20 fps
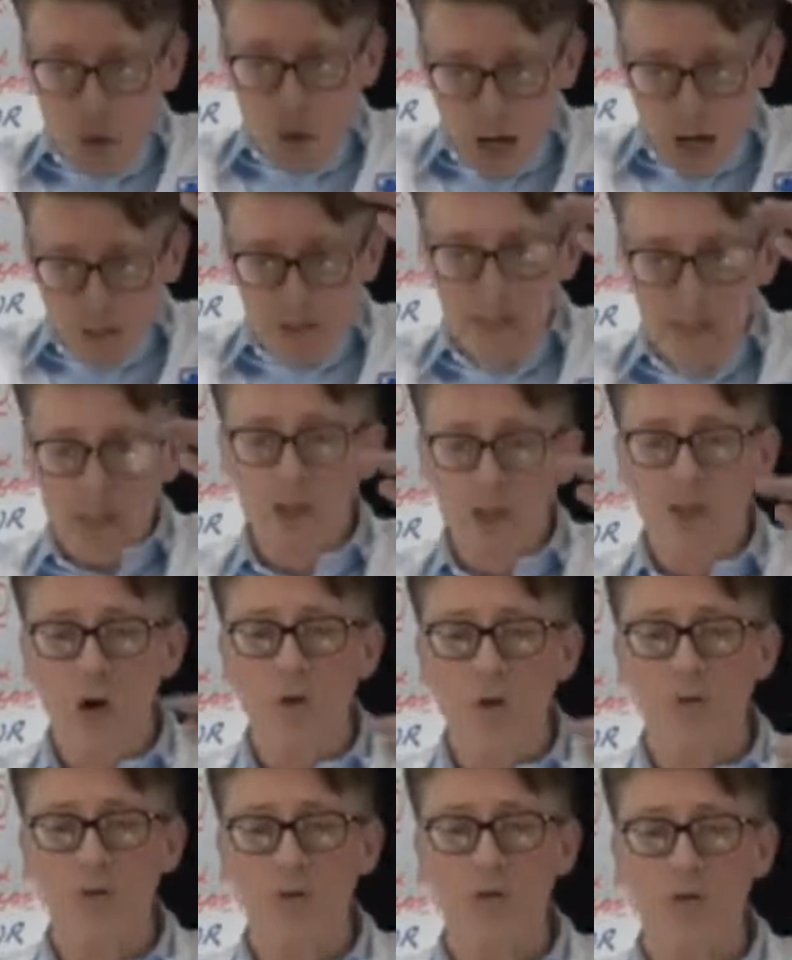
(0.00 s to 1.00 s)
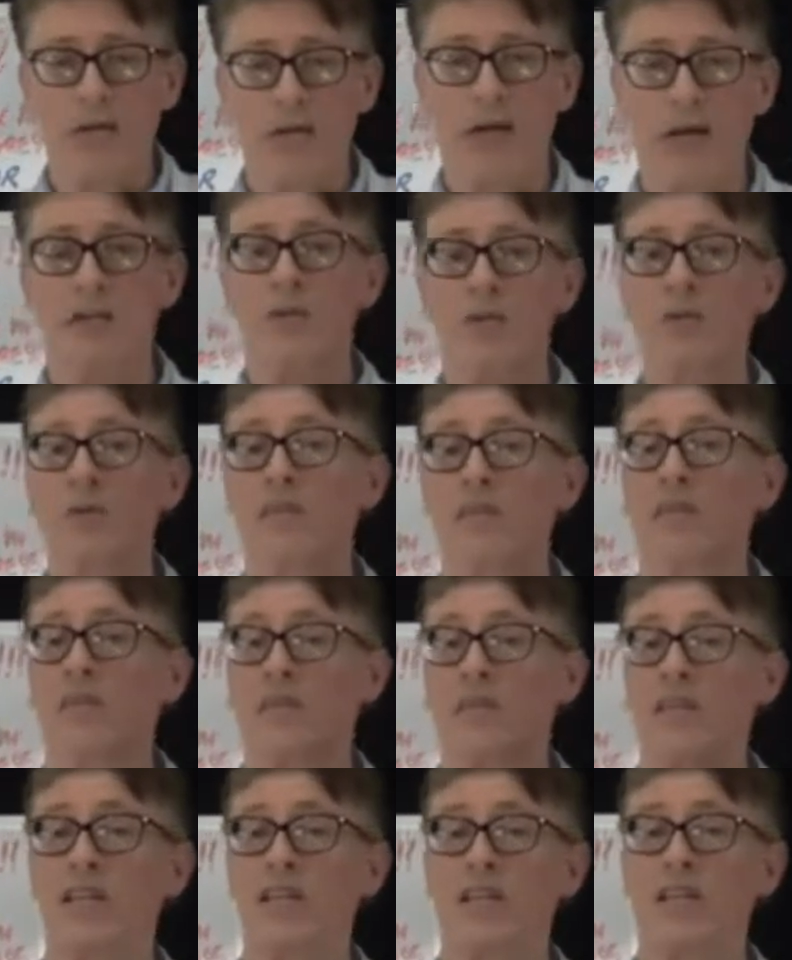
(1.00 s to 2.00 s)
As I go through that, you will
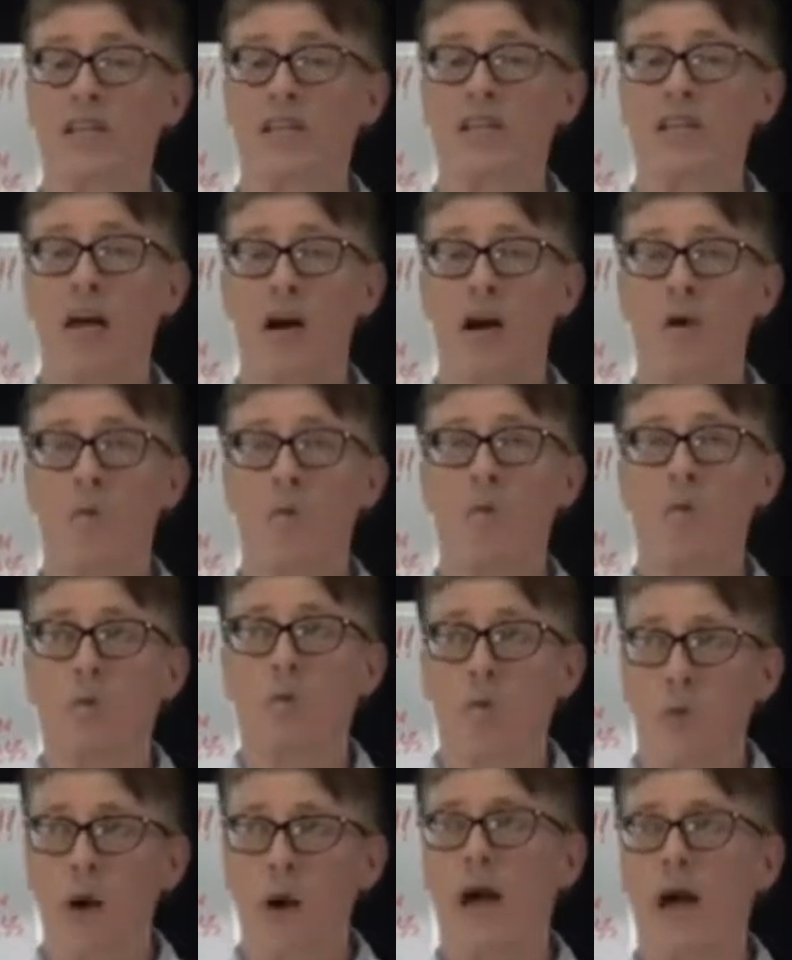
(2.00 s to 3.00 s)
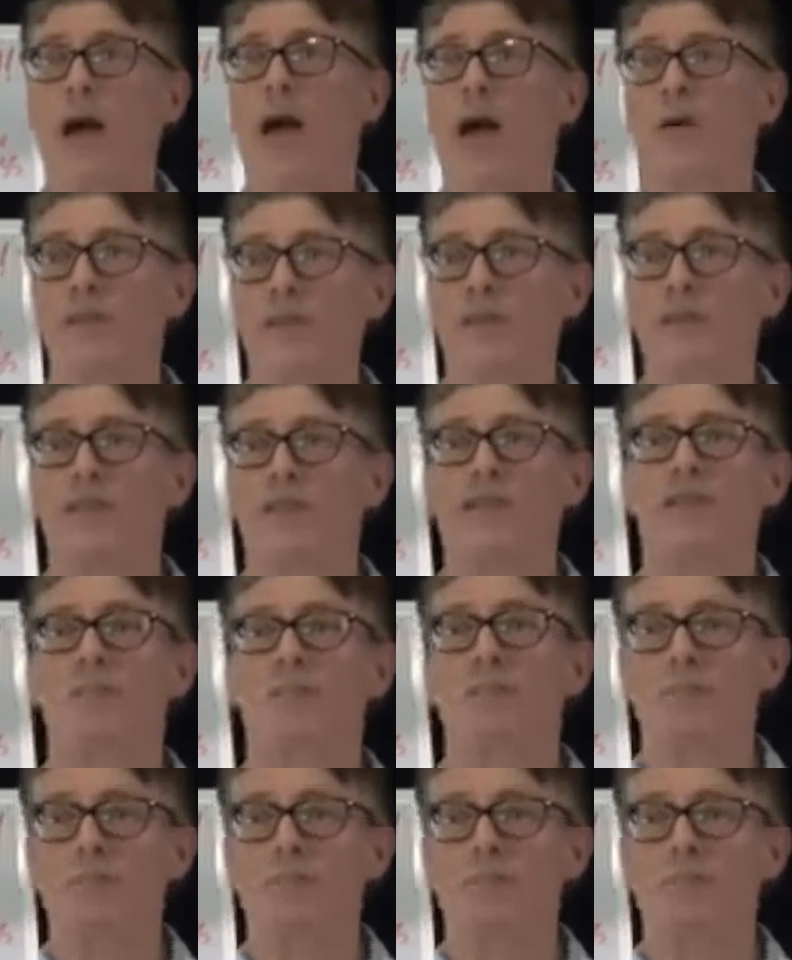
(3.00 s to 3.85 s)
see just how, wow, this is